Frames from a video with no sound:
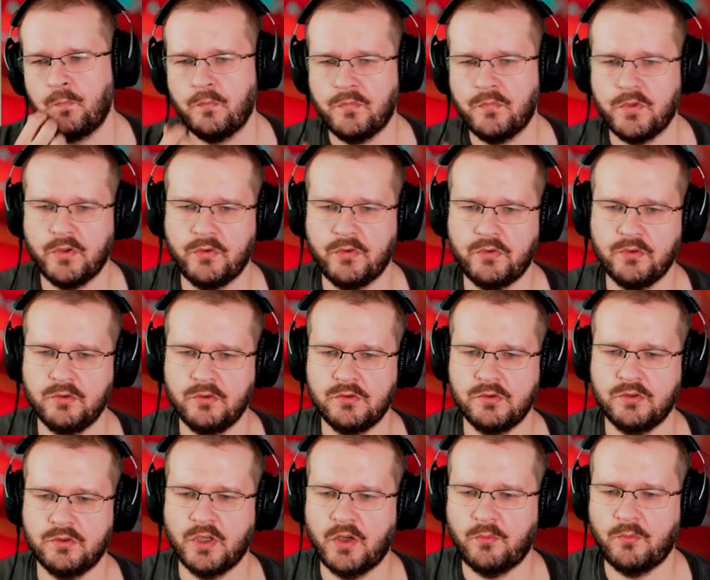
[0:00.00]
this dude
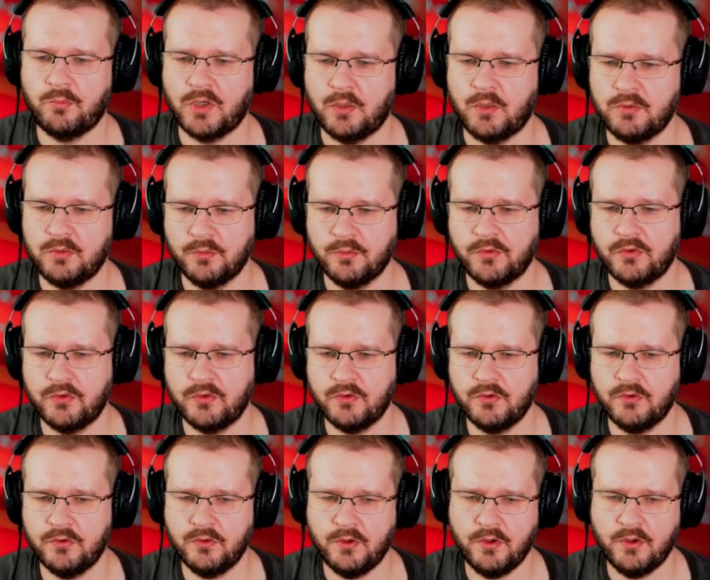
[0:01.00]
should have problems
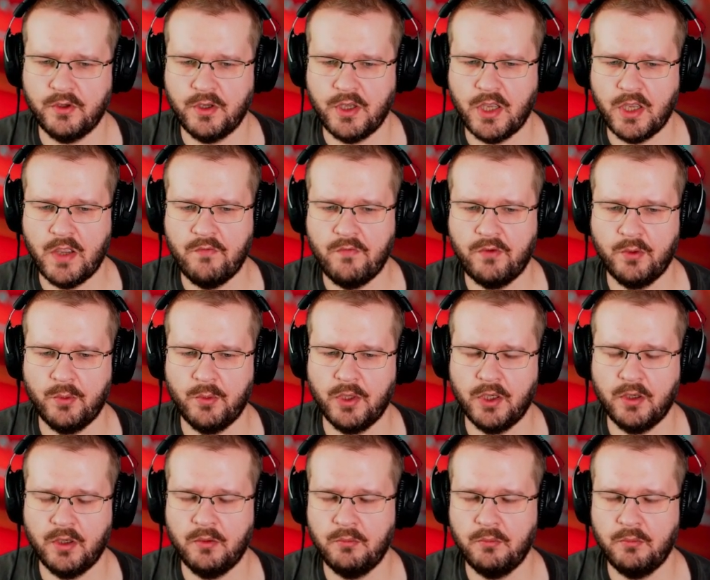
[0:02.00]
everywhere